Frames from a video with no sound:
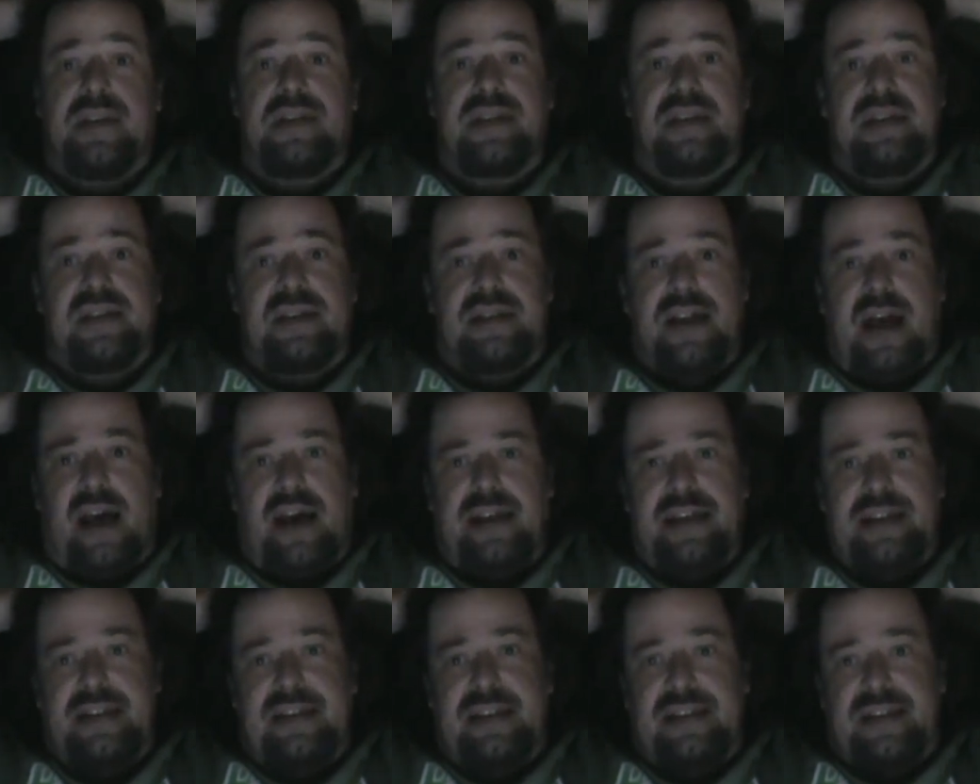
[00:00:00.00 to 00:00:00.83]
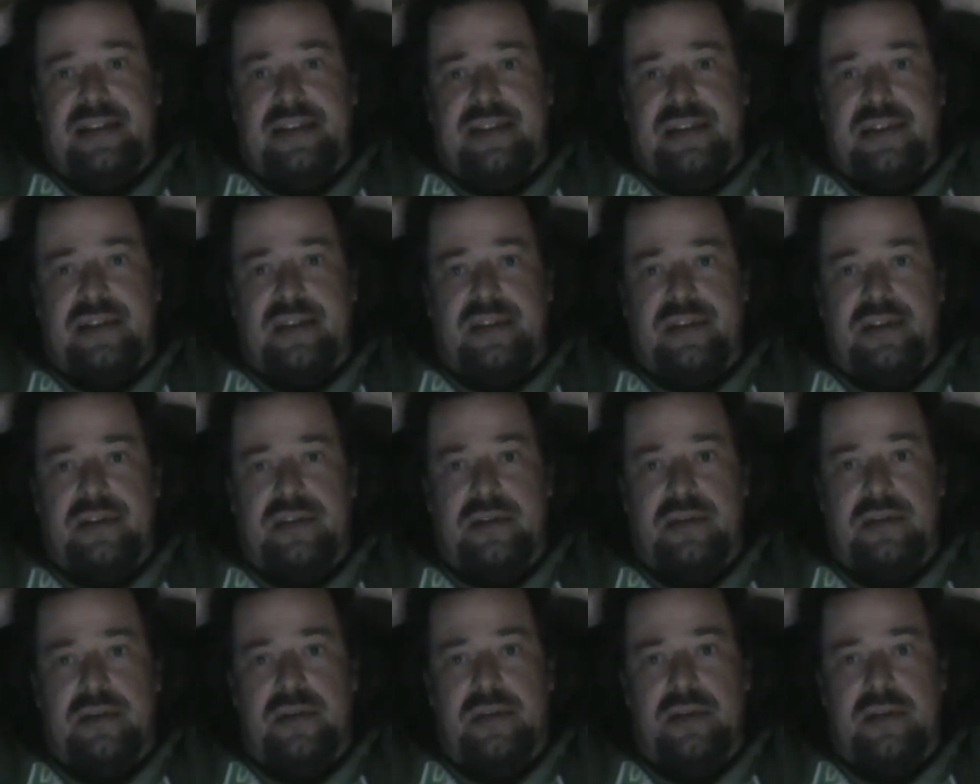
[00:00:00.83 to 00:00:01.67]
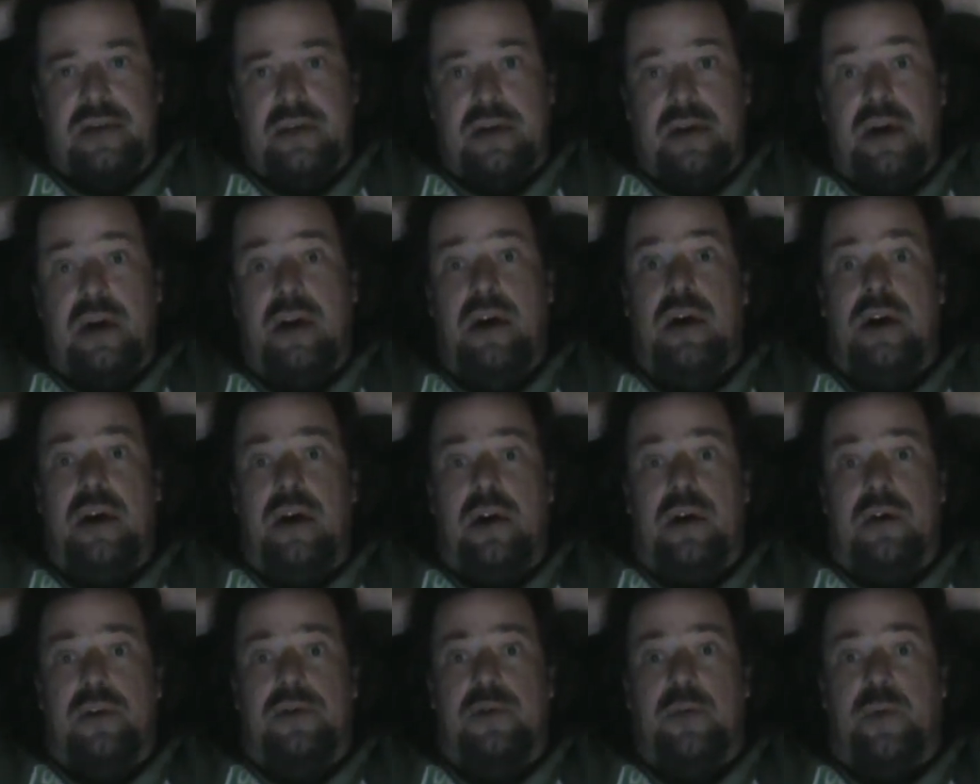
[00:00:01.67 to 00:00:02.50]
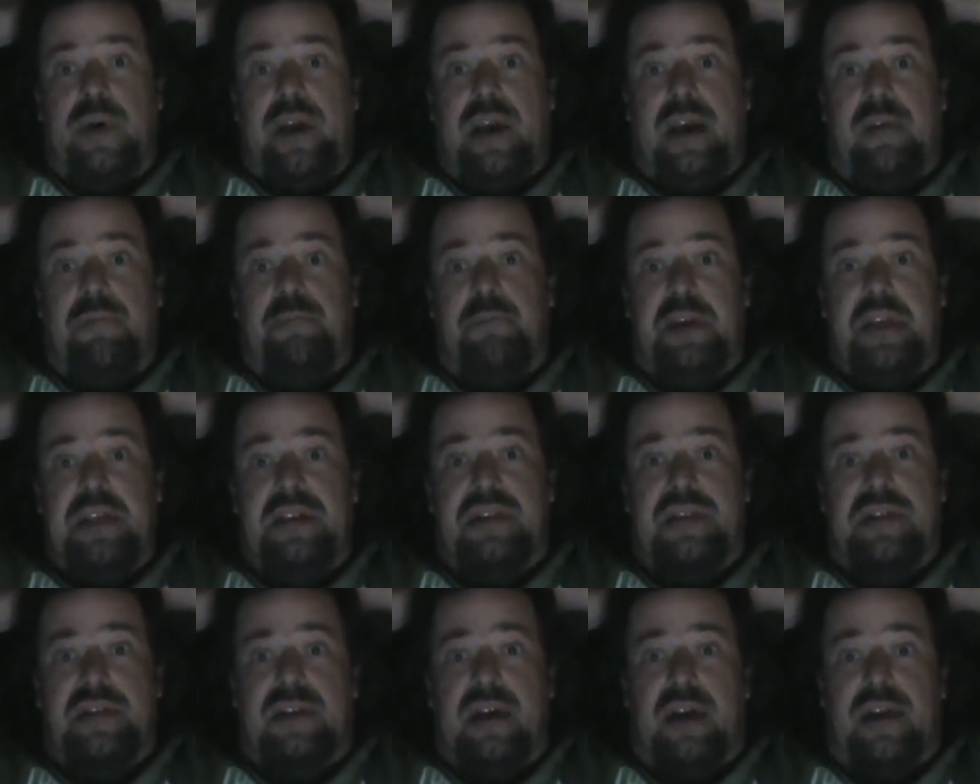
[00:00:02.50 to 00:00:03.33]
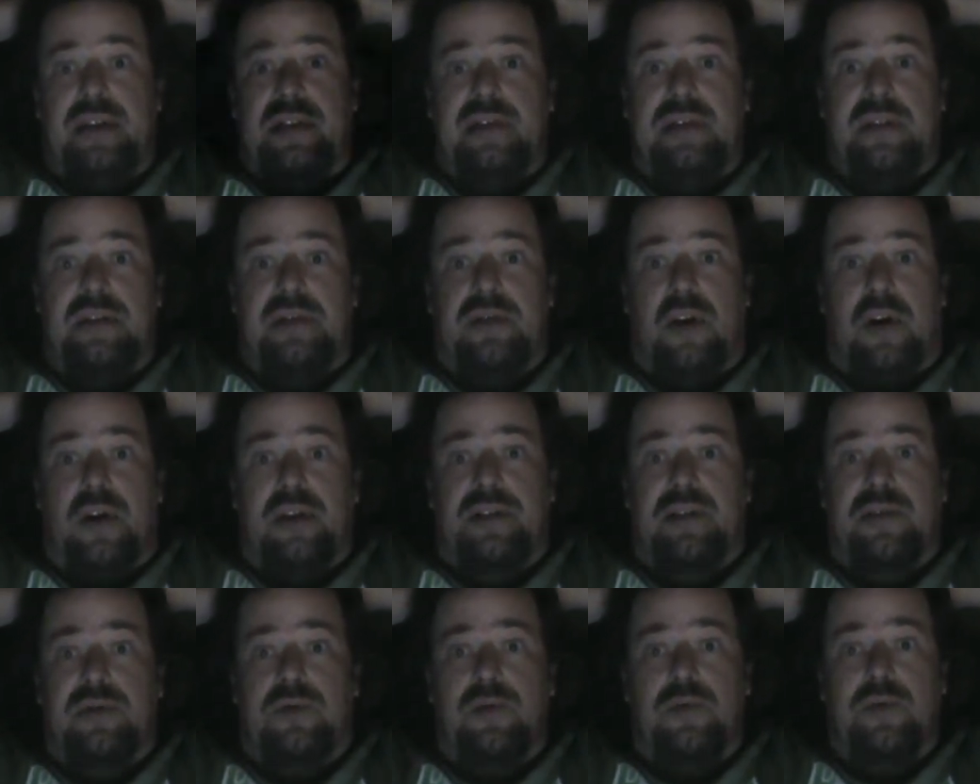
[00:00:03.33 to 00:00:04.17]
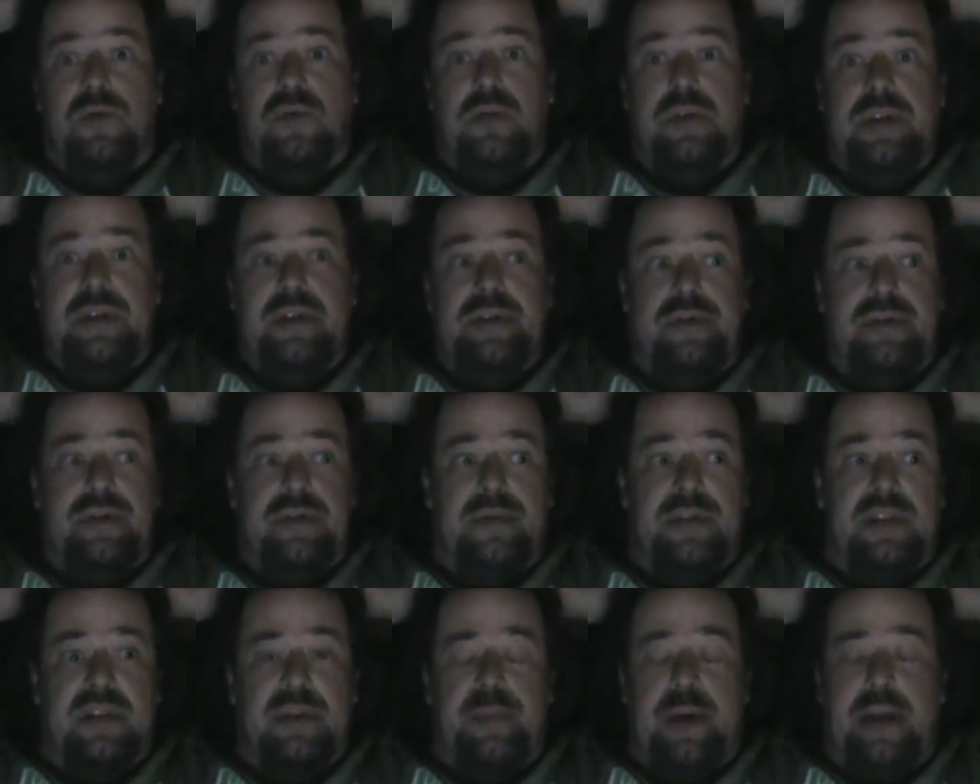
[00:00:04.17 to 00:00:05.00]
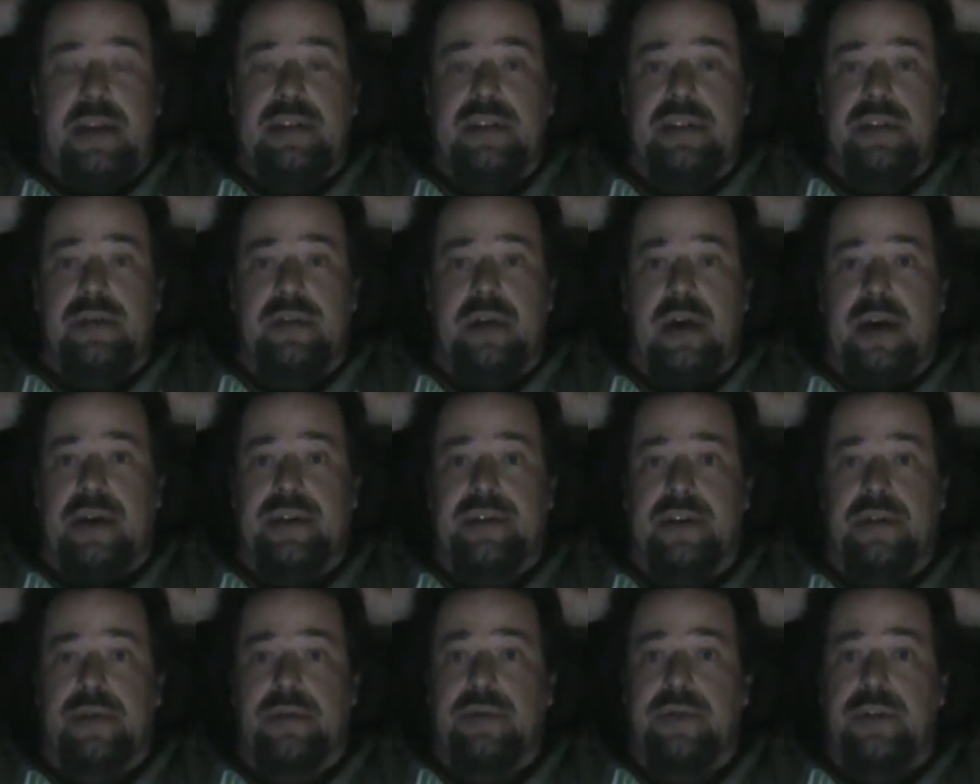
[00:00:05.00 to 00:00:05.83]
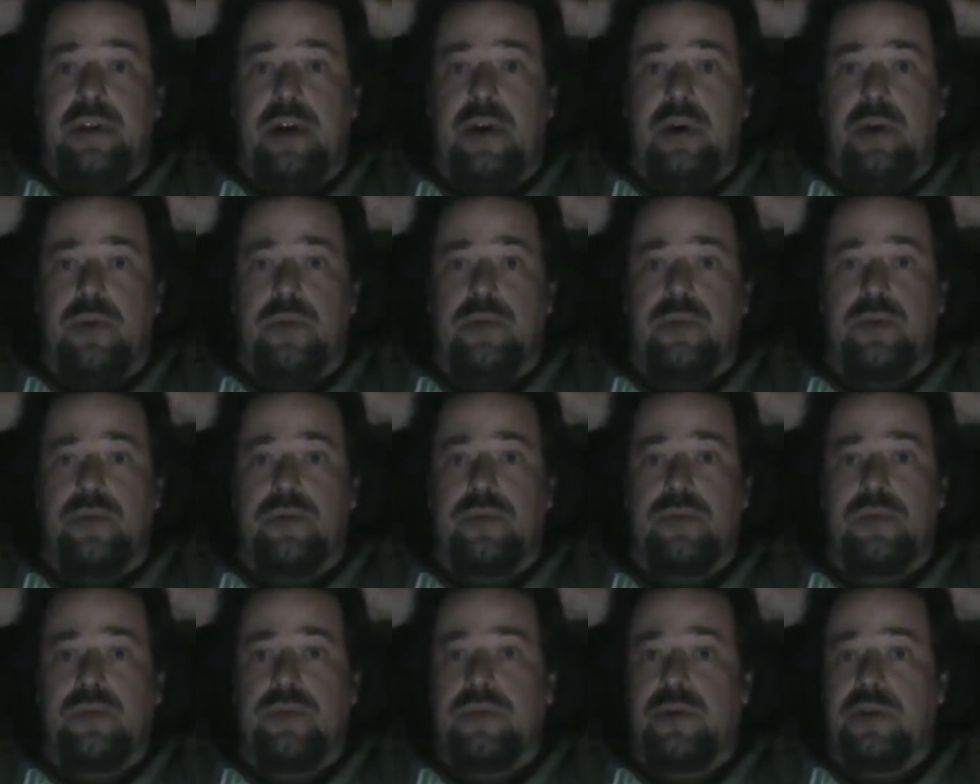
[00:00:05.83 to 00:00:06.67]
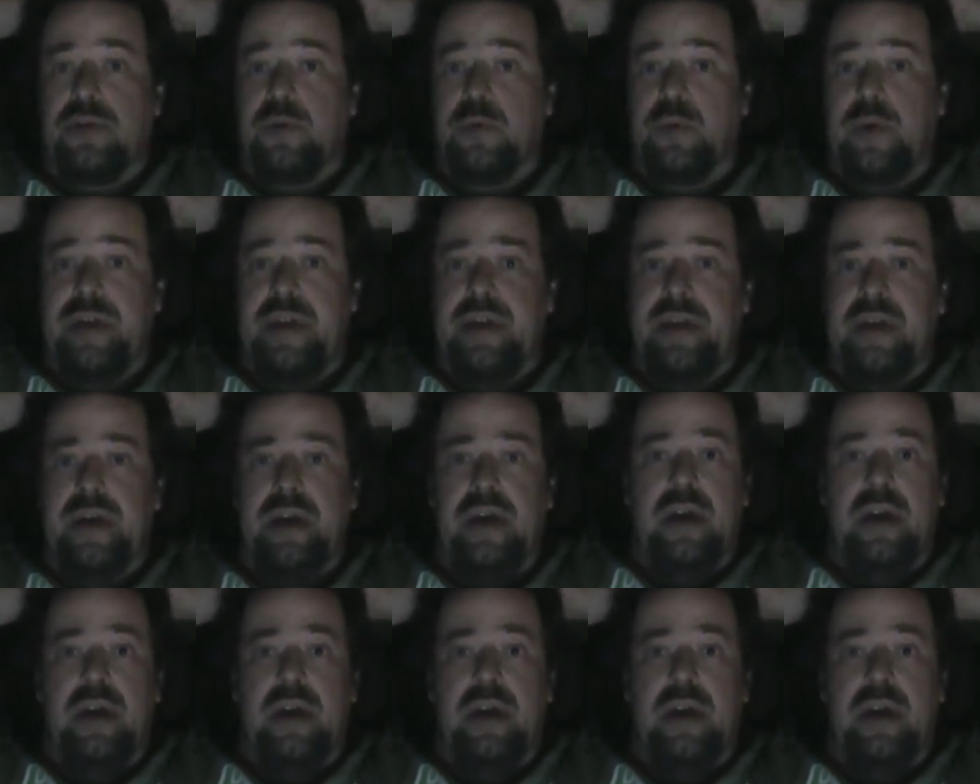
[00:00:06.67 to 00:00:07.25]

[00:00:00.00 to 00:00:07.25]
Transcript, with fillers: Studies. Do we have Peace Studies in our school here in Spencer? I don't know. Do we?